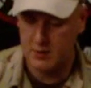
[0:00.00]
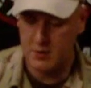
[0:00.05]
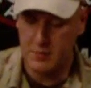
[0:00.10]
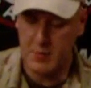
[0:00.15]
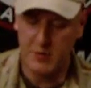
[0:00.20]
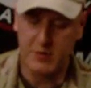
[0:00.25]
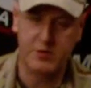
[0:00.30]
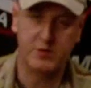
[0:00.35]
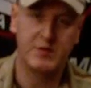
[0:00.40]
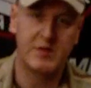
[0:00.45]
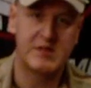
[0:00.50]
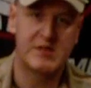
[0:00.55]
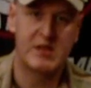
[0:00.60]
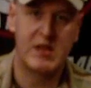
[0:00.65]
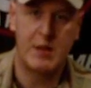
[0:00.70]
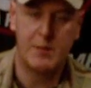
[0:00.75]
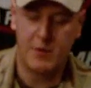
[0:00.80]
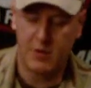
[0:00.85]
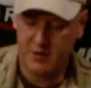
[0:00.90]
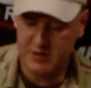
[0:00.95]
The motor on this
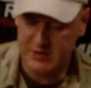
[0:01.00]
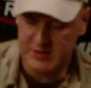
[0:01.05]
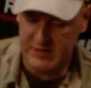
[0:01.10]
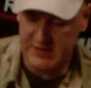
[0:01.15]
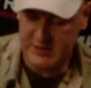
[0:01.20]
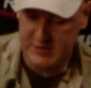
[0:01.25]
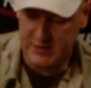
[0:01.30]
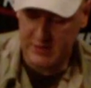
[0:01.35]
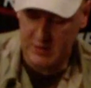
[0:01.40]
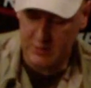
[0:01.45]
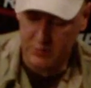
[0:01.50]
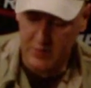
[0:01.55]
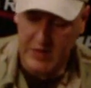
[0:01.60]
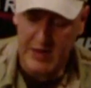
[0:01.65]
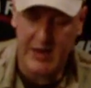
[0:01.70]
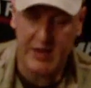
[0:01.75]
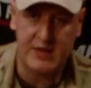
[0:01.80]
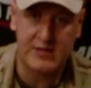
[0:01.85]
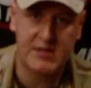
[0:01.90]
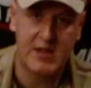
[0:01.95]
gearbox is at the
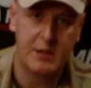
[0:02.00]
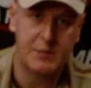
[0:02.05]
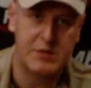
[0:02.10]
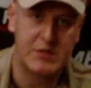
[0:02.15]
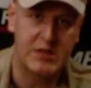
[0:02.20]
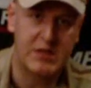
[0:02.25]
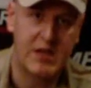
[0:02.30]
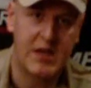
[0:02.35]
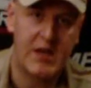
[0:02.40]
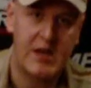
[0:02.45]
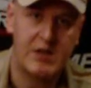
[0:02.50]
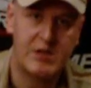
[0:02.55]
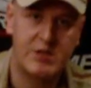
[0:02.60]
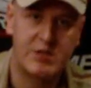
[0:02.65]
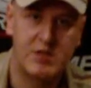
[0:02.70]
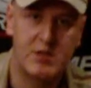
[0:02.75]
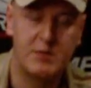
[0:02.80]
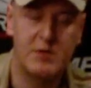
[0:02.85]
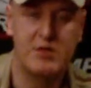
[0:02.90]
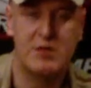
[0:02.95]
rear and it's kept in a cage
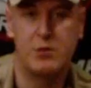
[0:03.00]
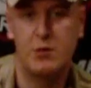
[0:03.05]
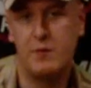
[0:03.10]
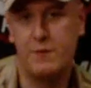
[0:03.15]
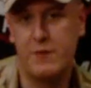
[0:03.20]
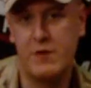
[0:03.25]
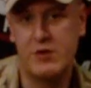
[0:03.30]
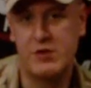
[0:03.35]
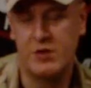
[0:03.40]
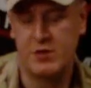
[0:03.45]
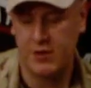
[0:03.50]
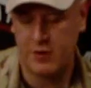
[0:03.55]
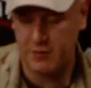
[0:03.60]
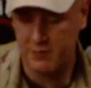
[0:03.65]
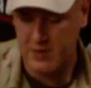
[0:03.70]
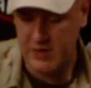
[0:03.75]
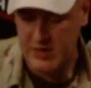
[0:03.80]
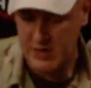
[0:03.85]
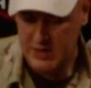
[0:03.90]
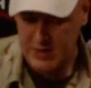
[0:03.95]
similar to a version
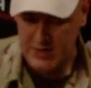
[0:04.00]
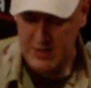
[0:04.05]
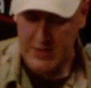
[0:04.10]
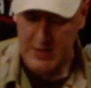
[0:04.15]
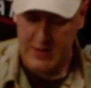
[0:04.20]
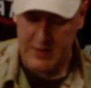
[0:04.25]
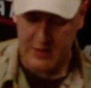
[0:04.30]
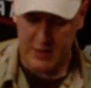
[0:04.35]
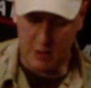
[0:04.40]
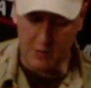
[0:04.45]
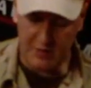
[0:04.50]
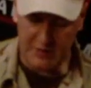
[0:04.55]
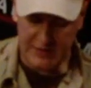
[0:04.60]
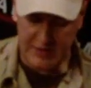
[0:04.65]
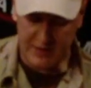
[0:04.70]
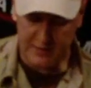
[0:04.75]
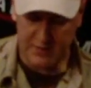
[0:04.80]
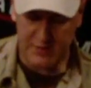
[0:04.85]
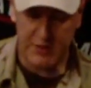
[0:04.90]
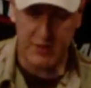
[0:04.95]
3. The only
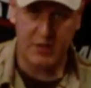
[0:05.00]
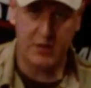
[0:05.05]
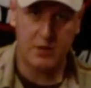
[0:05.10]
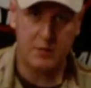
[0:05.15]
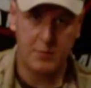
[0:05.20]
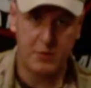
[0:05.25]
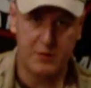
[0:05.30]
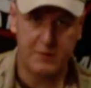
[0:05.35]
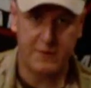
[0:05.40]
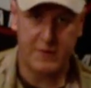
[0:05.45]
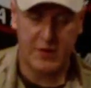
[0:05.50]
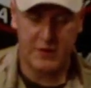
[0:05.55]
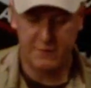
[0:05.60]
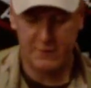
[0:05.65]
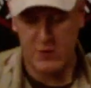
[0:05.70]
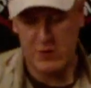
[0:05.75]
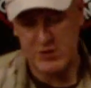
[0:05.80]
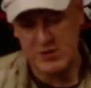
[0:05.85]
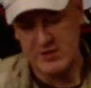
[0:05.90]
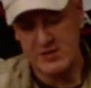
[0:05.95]
downside of the modified
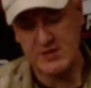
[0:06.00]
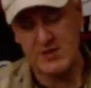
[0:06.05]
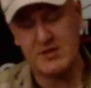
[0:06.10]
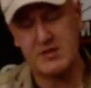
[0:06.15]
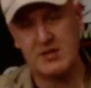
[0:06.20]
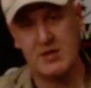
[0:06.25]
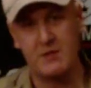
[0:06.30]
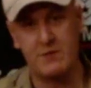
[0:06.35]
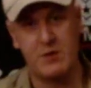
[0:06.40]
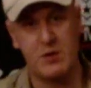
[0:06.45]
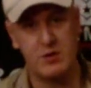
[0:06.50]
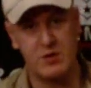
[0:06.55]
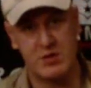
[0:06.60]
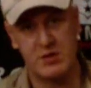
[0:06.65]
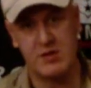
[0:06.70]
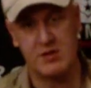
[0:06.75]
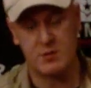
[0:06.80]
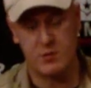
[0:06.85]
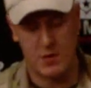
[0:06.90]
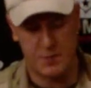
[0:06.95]
version 6 that they've used
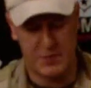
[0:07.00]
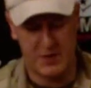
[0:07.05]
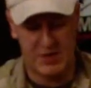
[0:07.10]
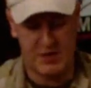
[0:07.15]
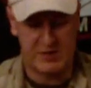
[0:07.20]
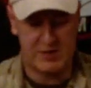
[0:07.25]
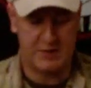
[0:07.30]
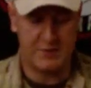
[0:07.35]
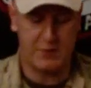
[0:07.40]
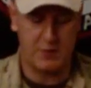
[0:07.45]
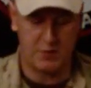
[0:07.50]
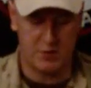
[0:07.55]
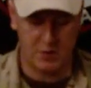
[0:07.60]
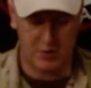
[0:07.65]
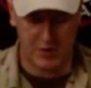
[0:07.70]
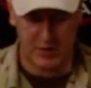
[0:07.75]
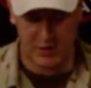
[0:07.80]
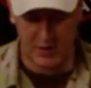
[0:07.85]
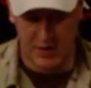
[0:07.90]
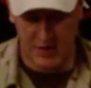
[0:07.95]
in this weapon is if you look